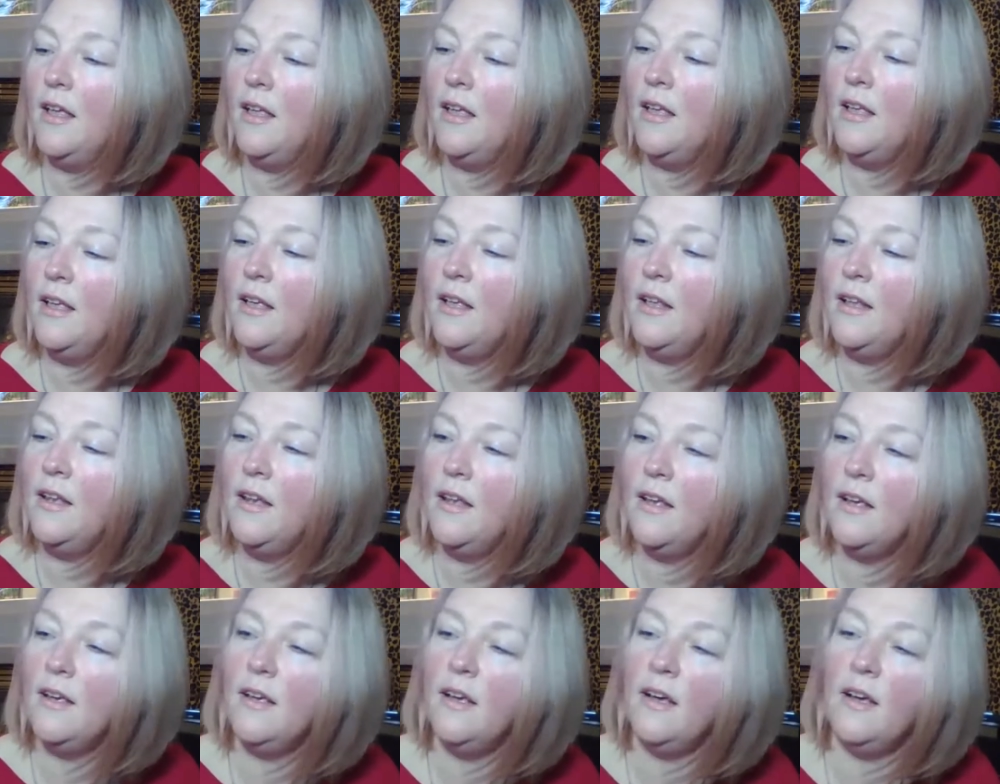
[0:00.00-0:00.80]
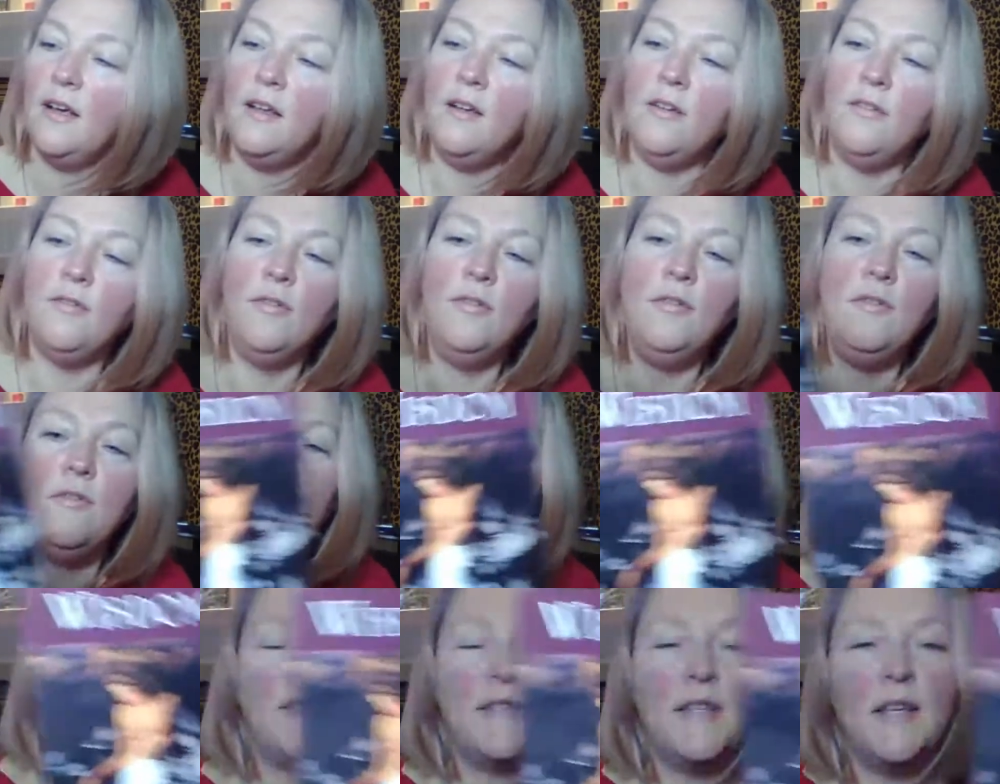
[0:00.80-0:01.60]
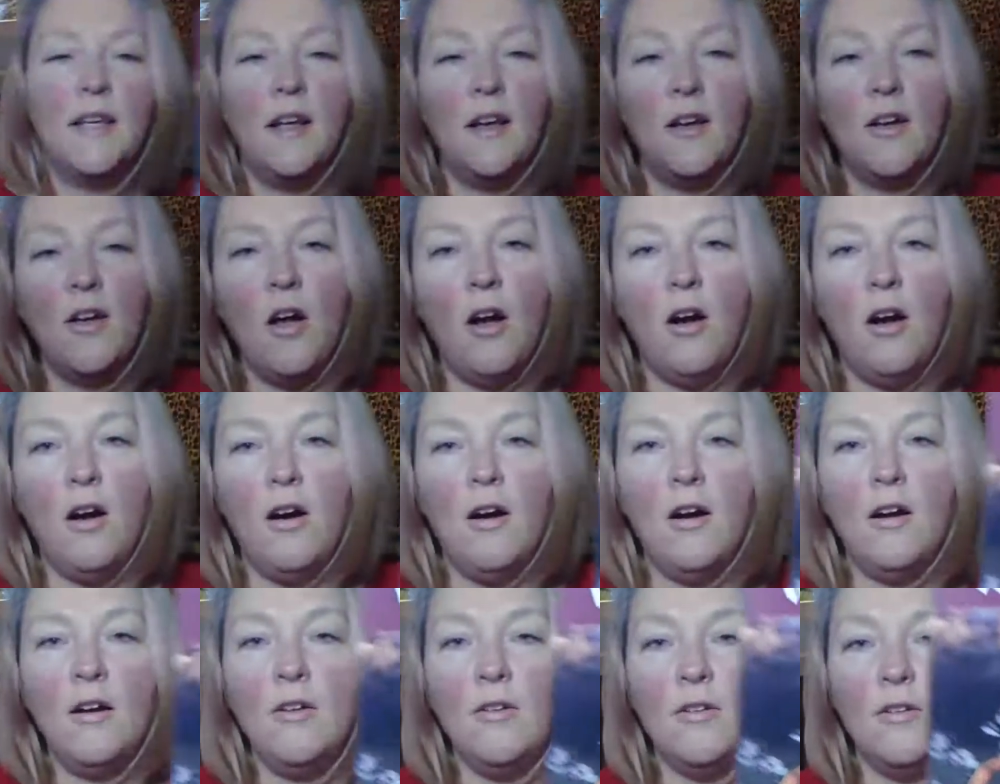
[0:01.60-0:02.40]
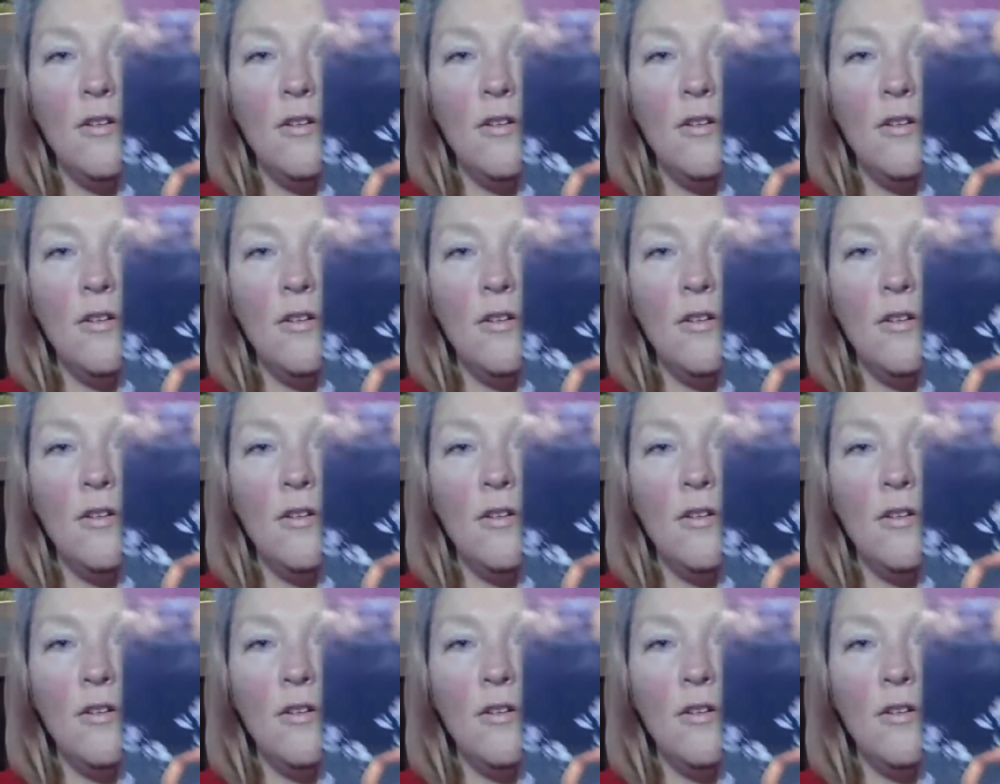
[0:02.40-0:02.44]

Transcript: And I don't know if that's like a cog